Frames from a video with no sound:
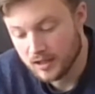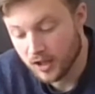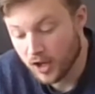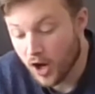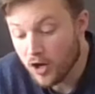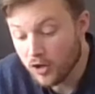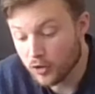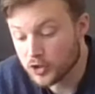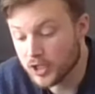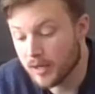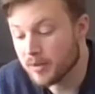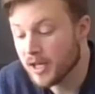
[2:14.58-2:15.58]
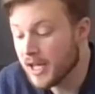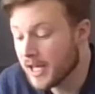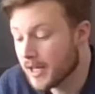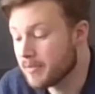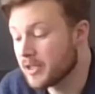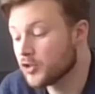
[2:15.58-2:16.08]
The cargo ship
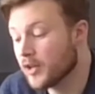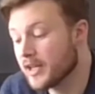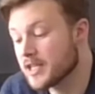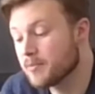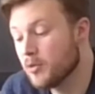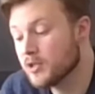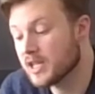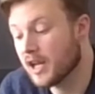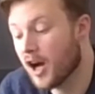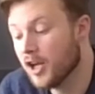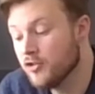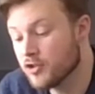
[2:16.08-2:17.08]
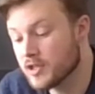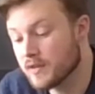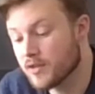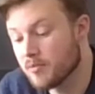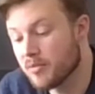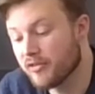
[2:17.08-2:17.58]
had been transporting hundreds of them